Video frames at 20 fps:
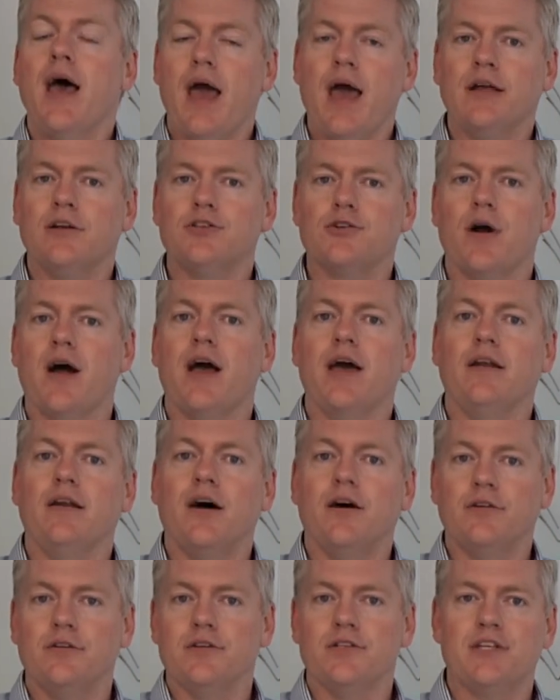and try and
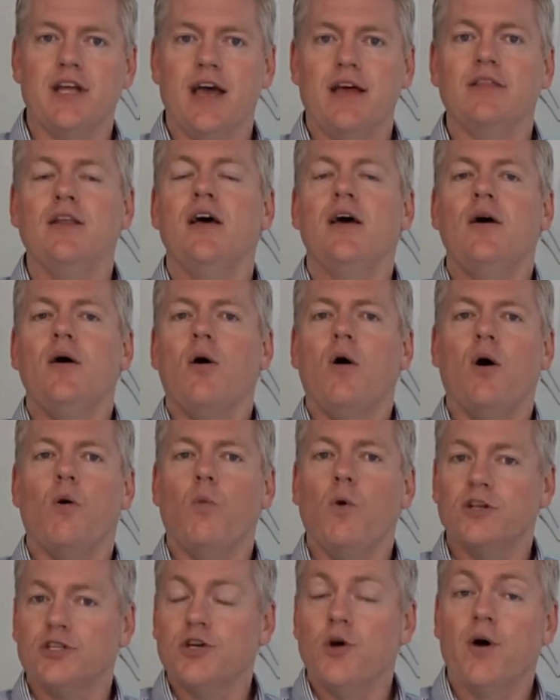understand uh,
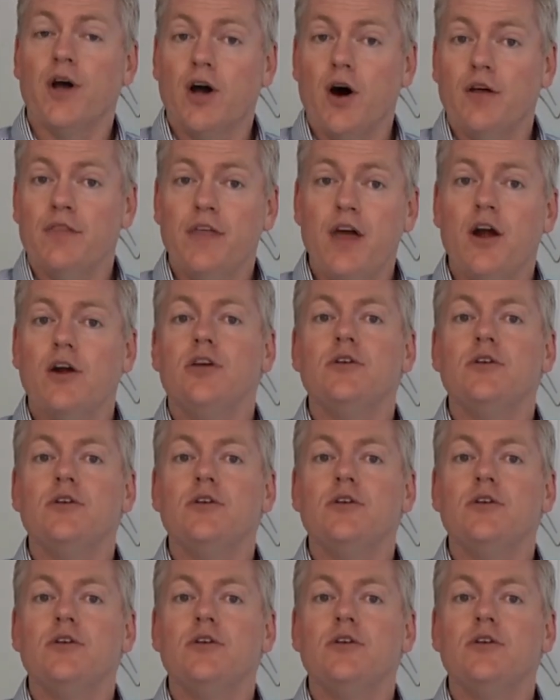what's going on there.